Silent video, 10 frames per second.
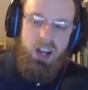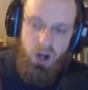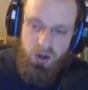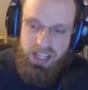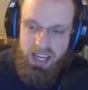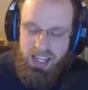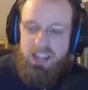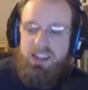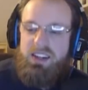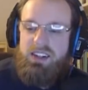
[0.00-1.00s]
okay,
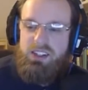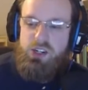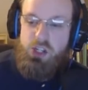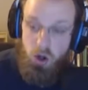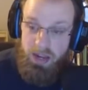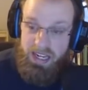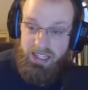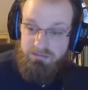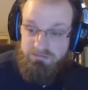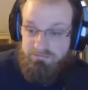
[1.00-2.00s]
show me.
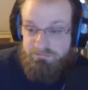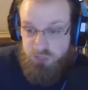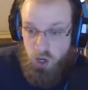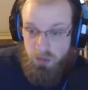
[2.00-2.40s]
Show me